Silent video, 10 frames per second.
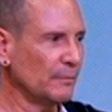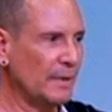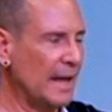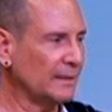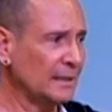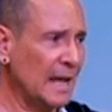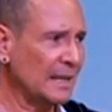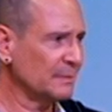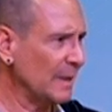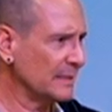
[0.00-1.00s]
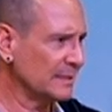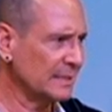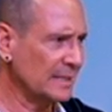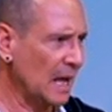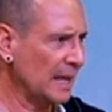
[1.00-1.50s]
had classmates
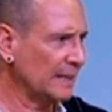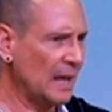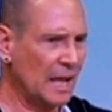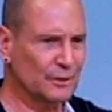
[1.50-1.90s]
that died in high